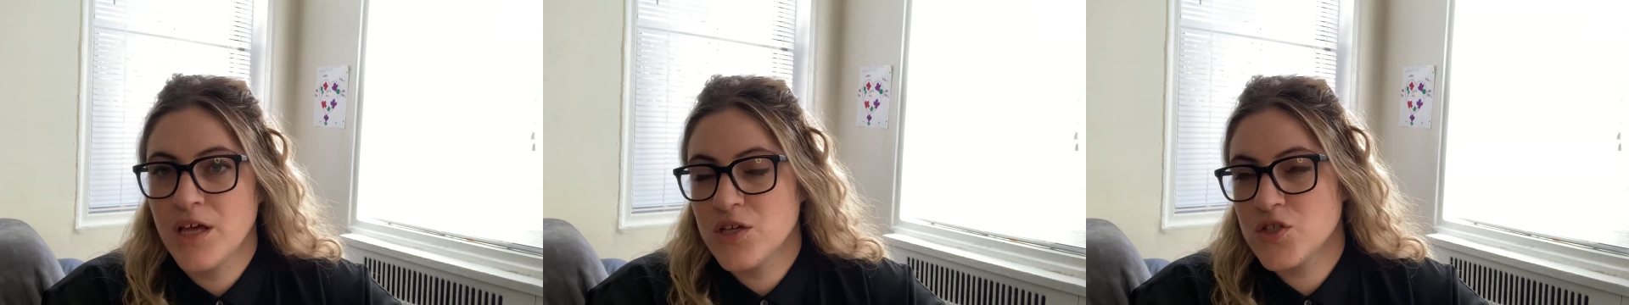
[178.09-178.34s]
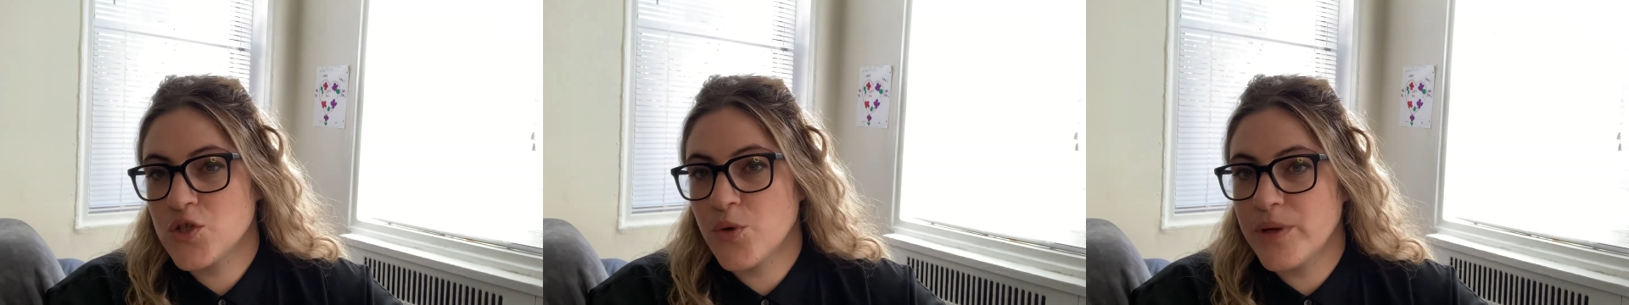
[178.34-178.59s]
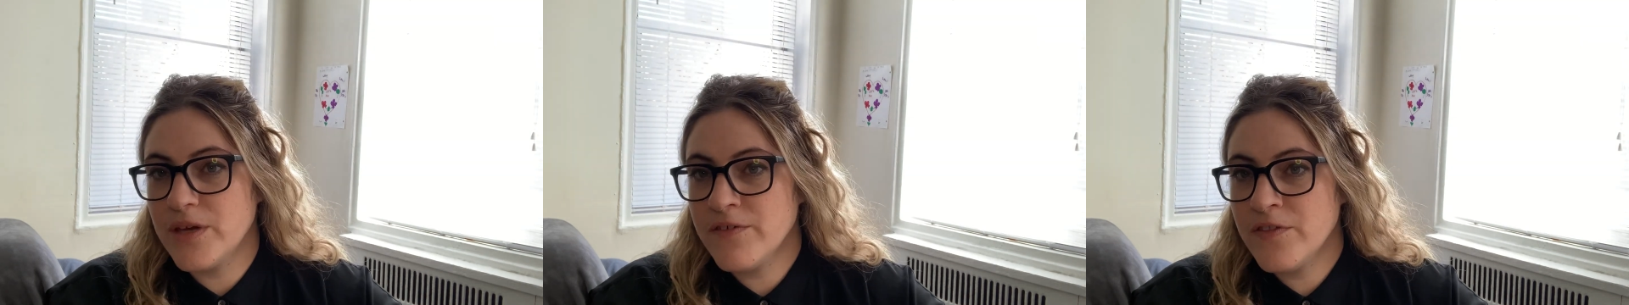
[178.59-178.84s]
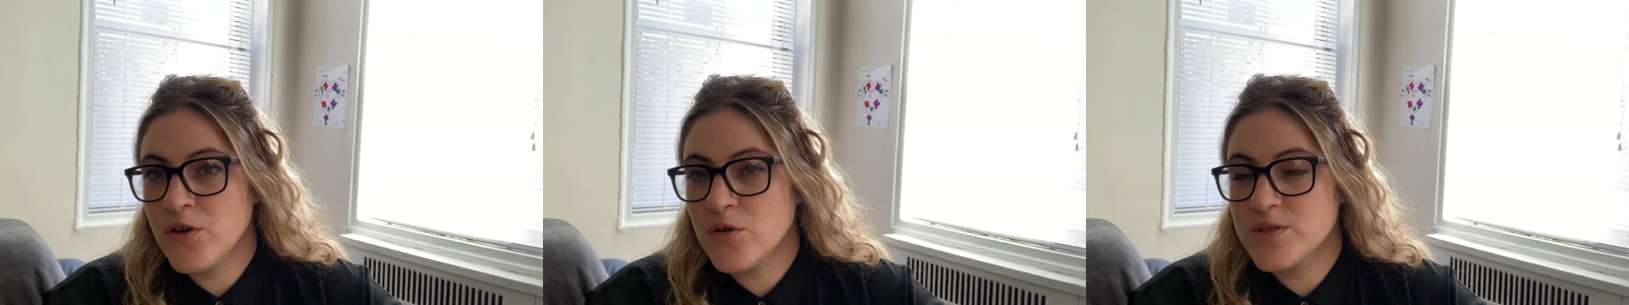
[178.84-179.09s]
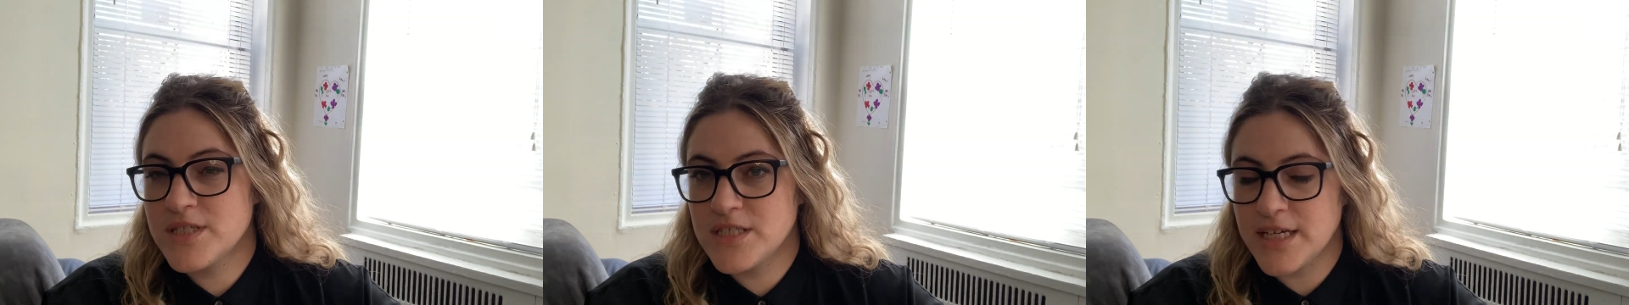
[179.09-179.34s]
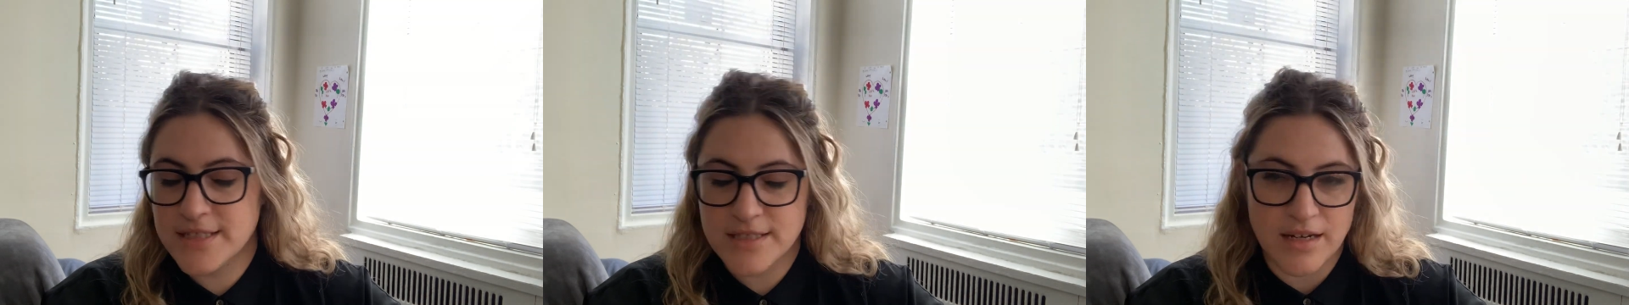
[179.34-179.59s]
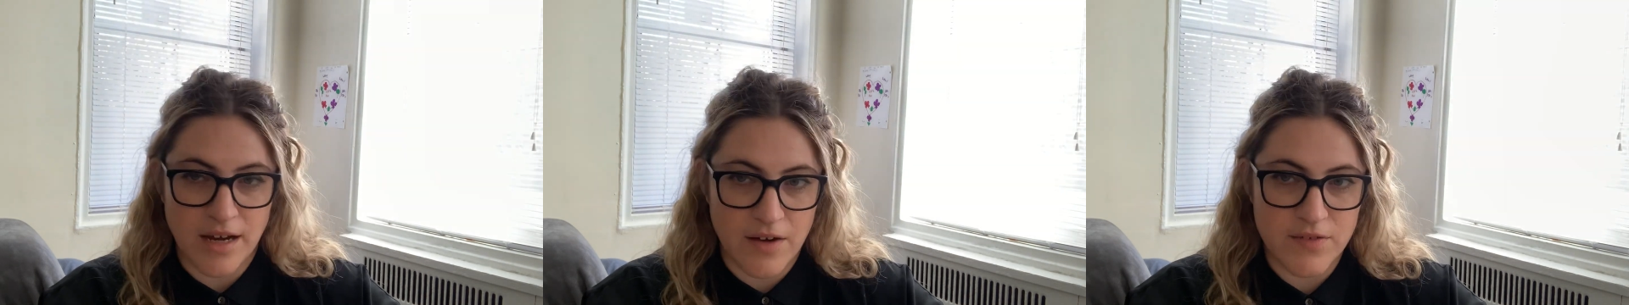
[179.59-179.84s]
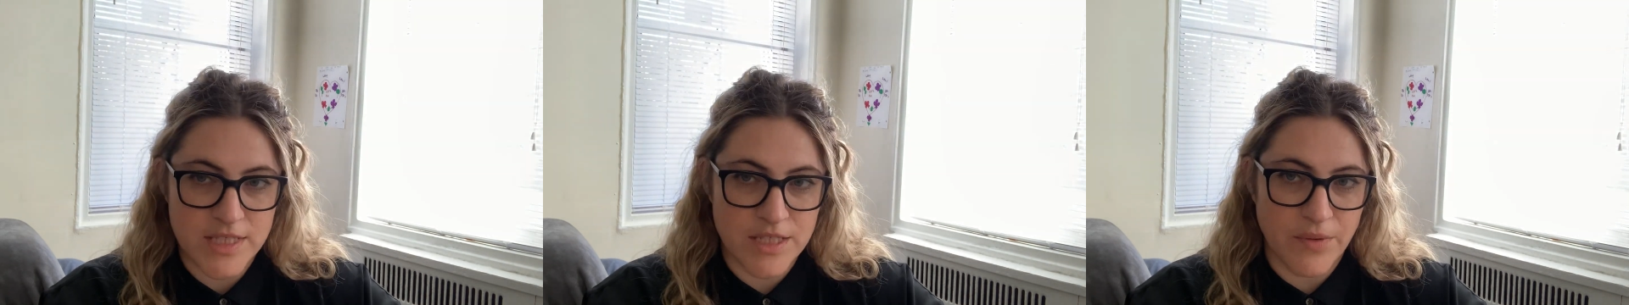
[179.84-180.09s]
So even though states can
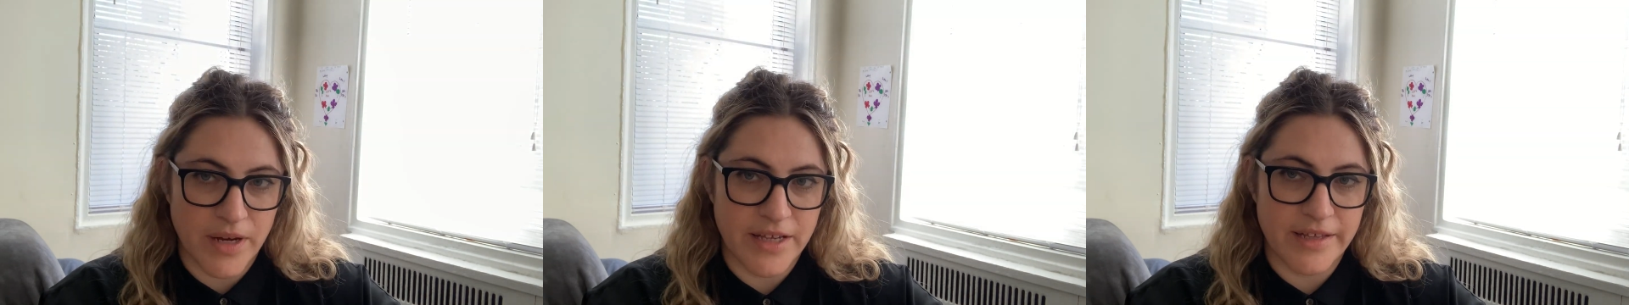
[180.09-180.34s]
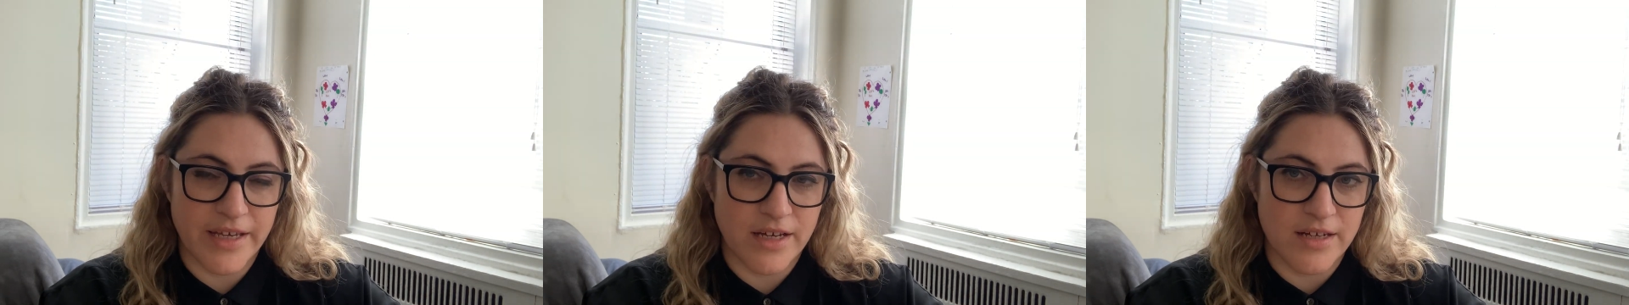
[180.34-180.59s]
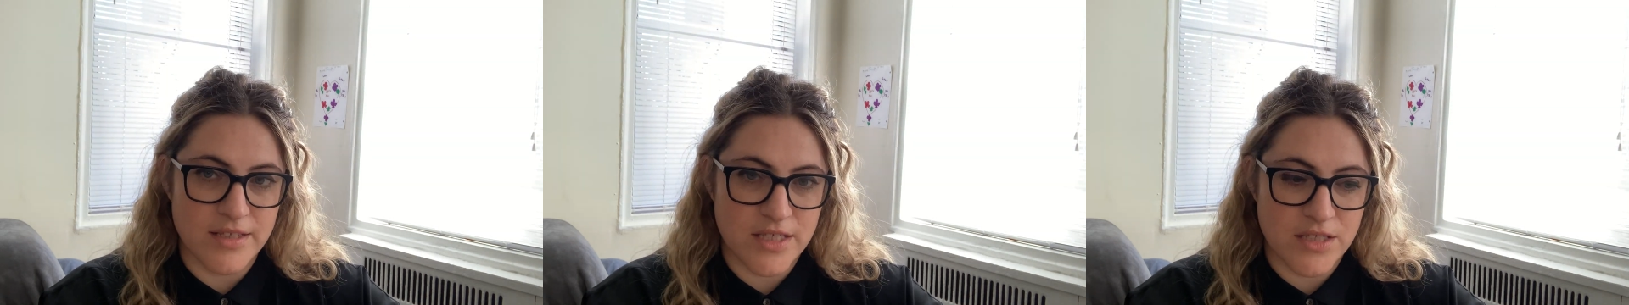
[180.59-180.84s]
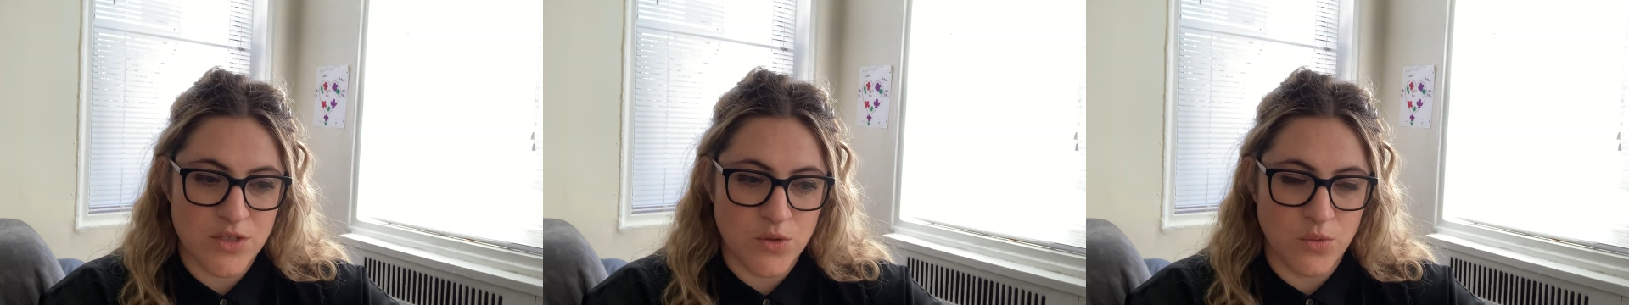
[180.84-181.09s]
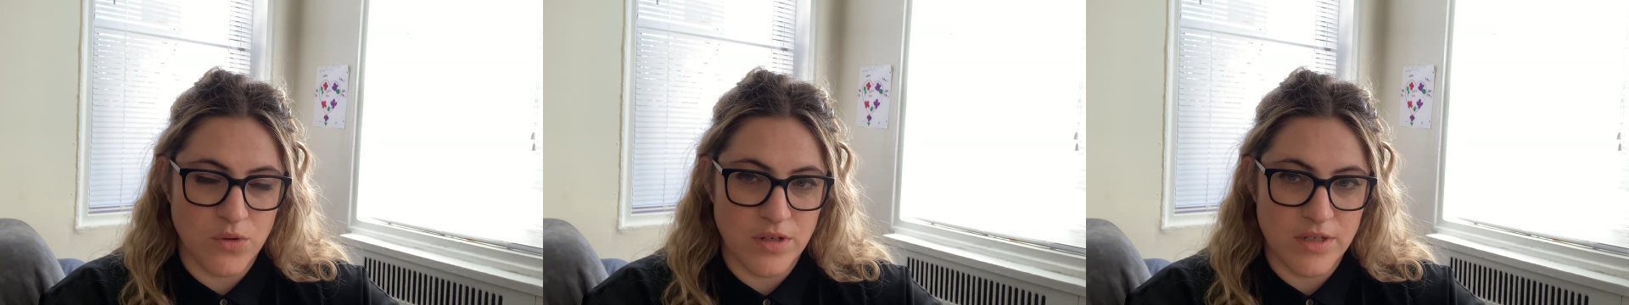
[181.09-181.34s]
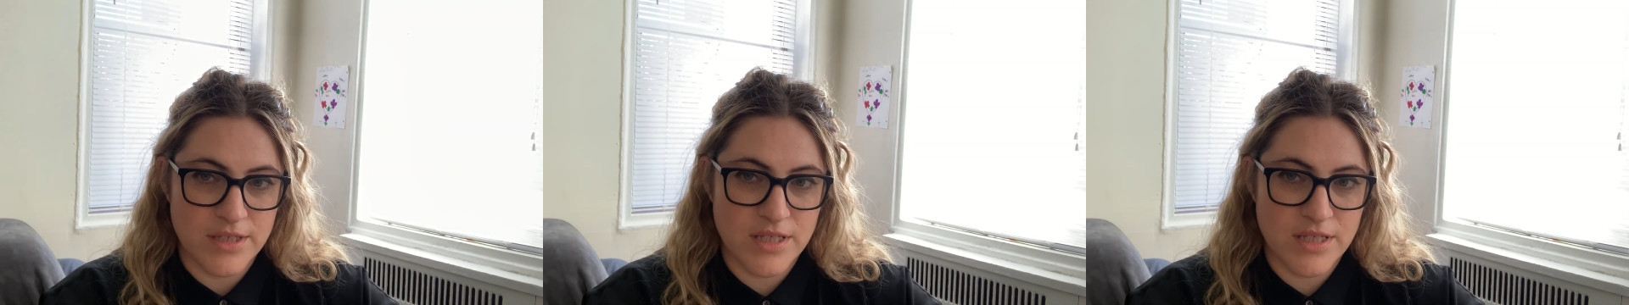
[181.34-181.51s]
obviously regulate guns in schools,